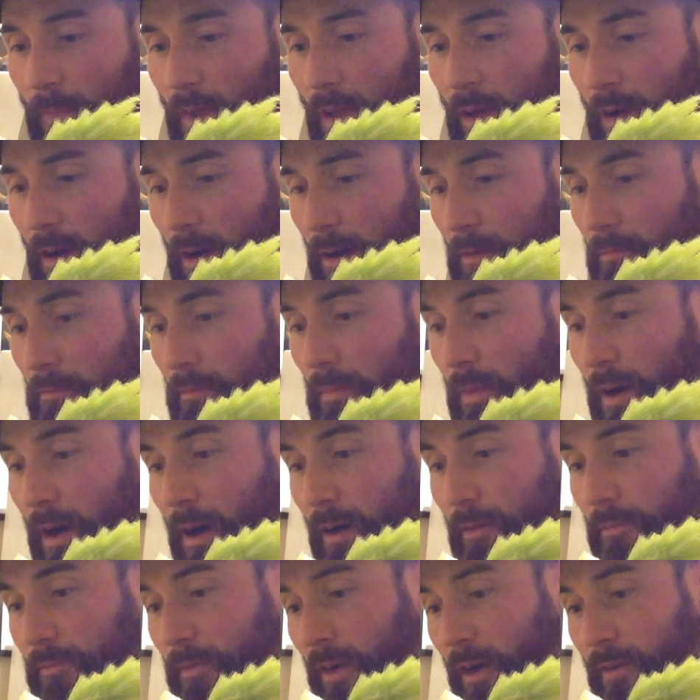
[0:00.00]

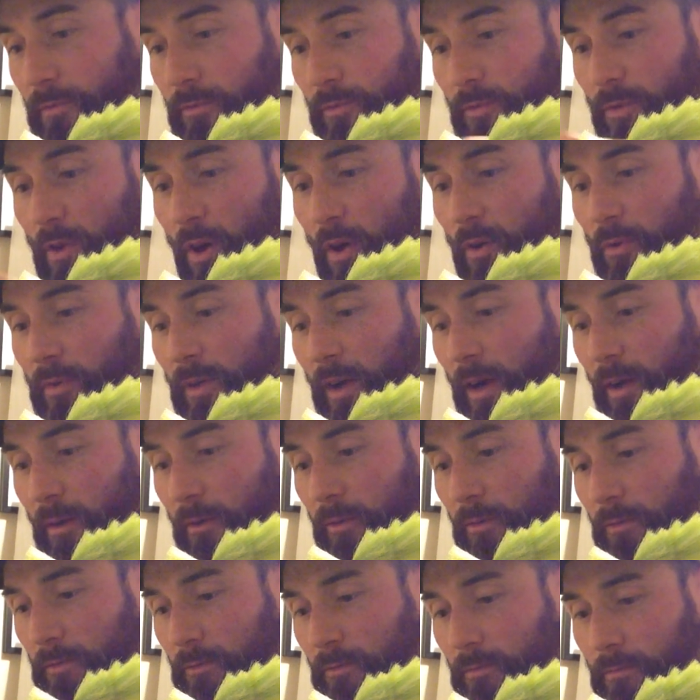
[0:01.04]
I've no
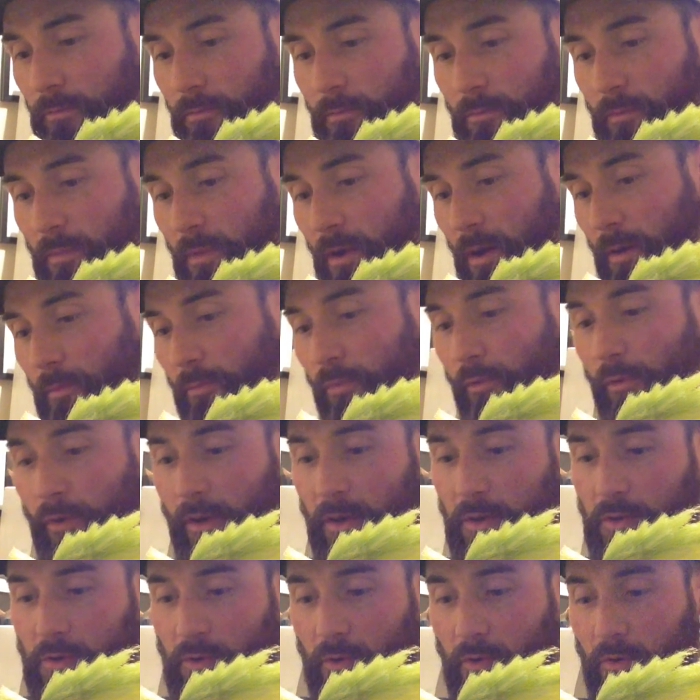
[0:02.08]
doubt, I'm
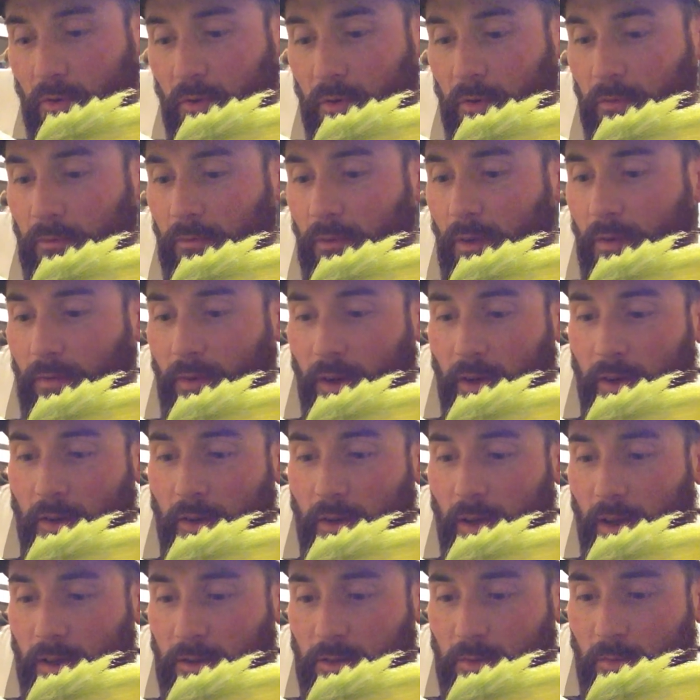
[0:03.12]
pretty sure, if I could
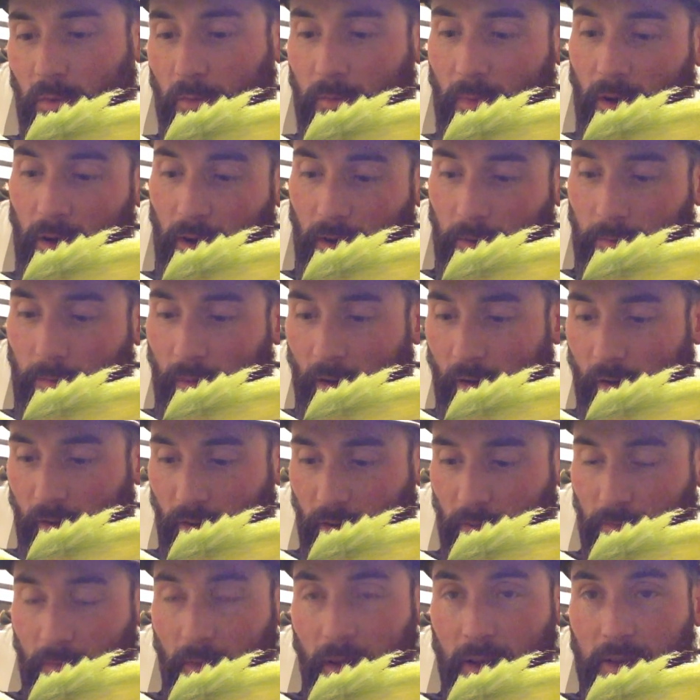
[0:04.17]
get some of my
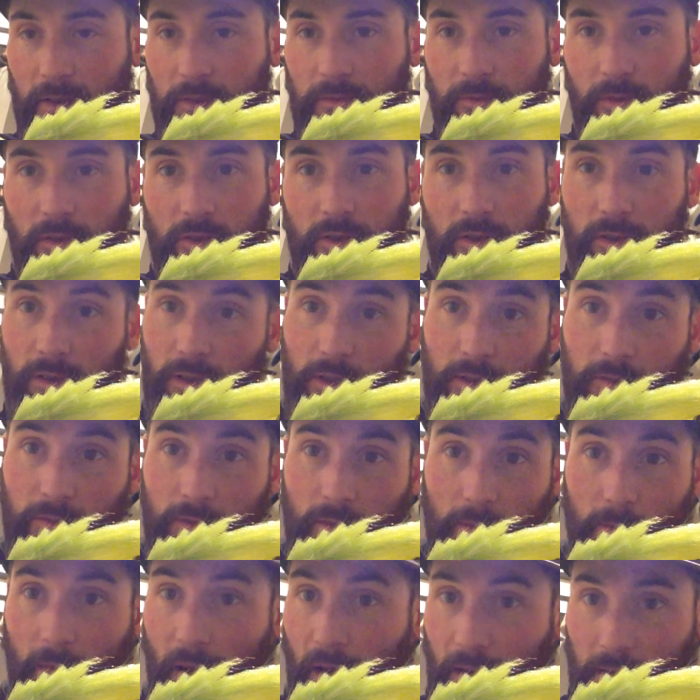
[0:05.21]
American mates fishing these for
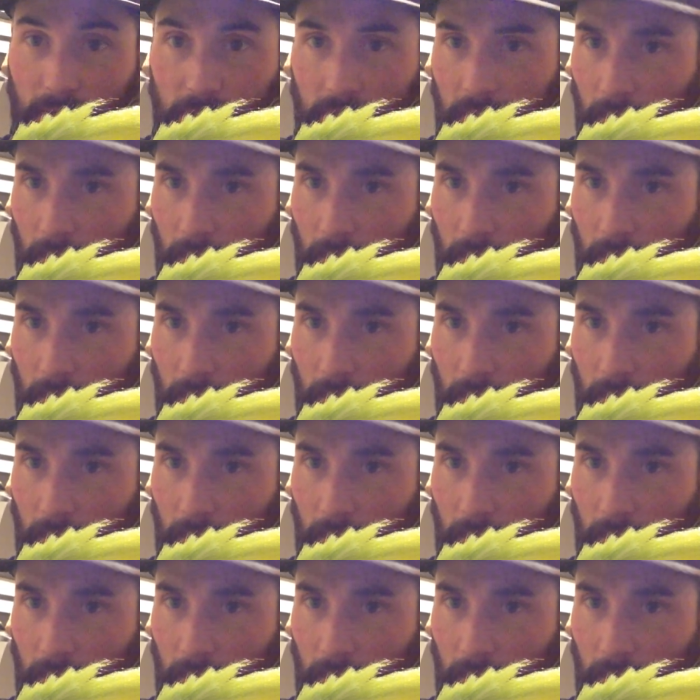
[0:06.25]
the bass